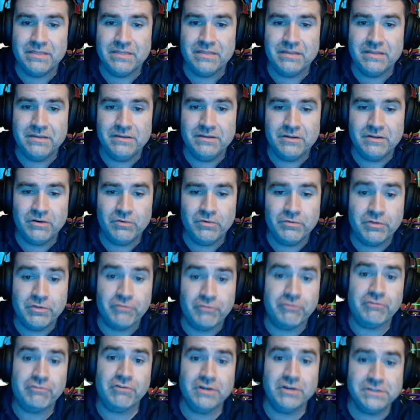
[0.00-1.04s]
the
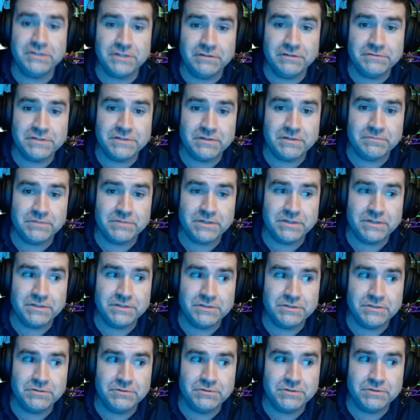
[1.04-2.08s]
front of something
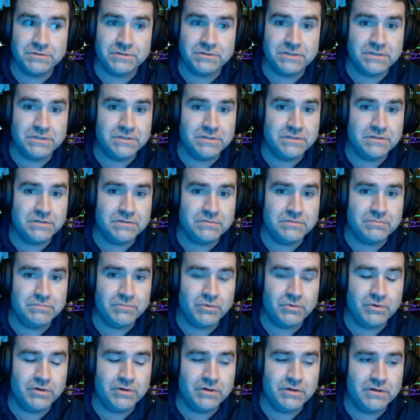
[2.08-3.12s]
is usually the
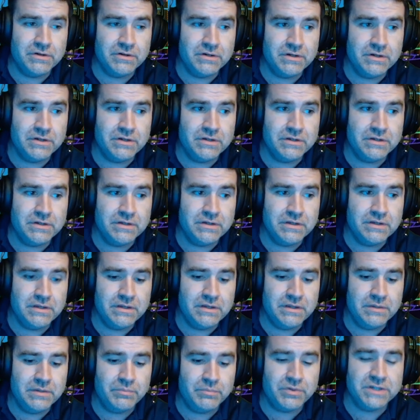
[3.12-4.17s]
more
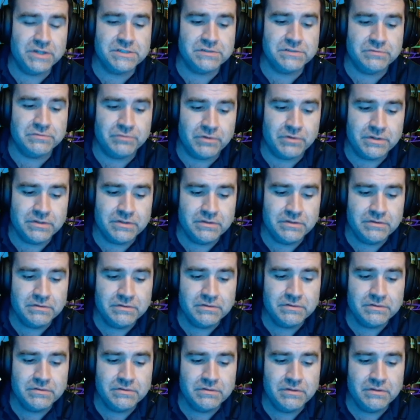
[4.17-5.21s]
impressive one,
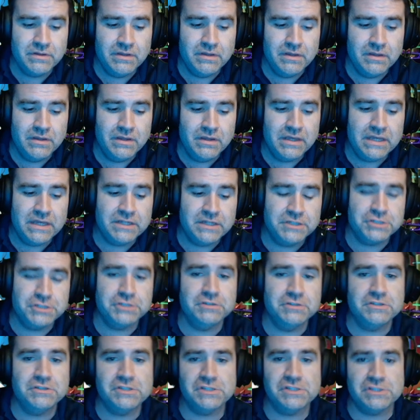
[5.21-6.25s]
and it
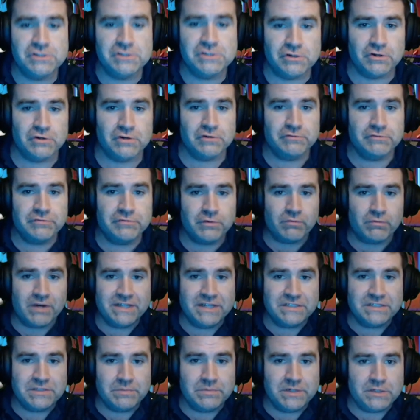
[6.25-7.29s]
should deserve the
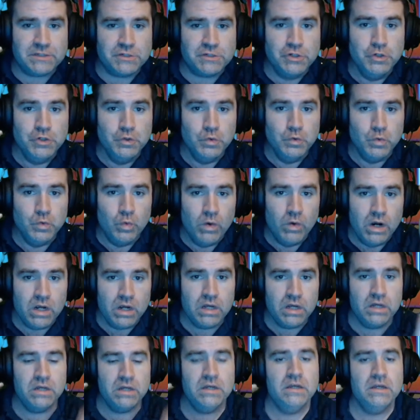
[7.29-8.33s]
right to be 2,
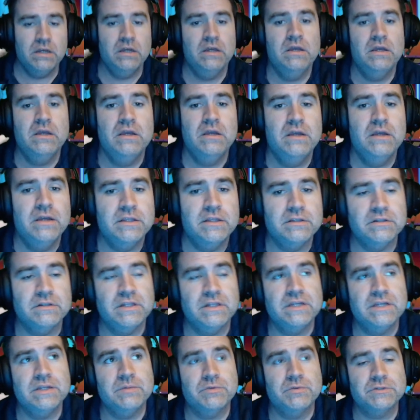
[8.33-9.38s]
and the
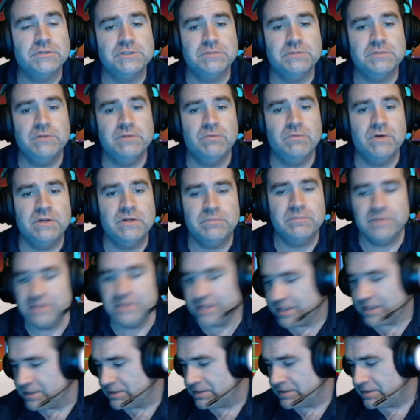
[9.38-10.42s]
lightning bolt should be 1. But
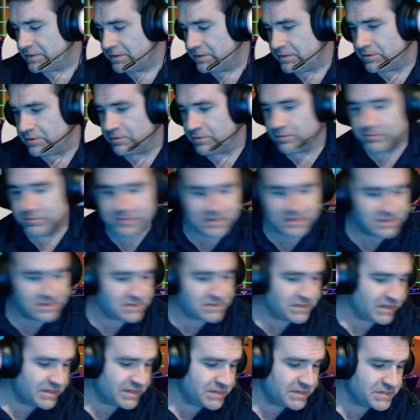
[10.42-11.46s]
that, the
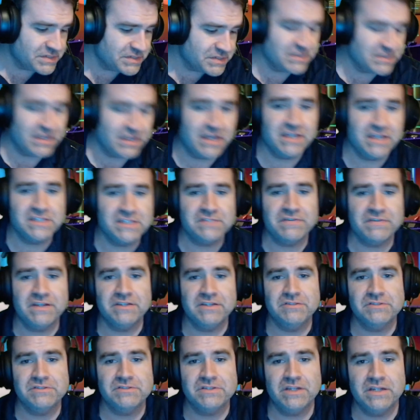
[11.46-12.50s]
dice, the highest
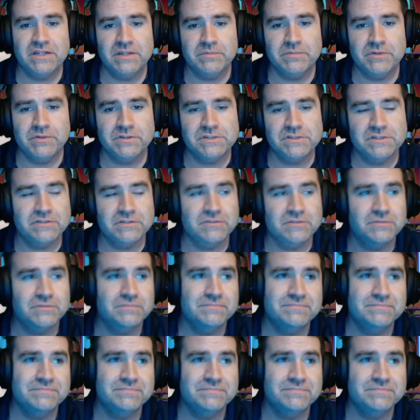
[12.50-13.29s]
value is lightning bolt, so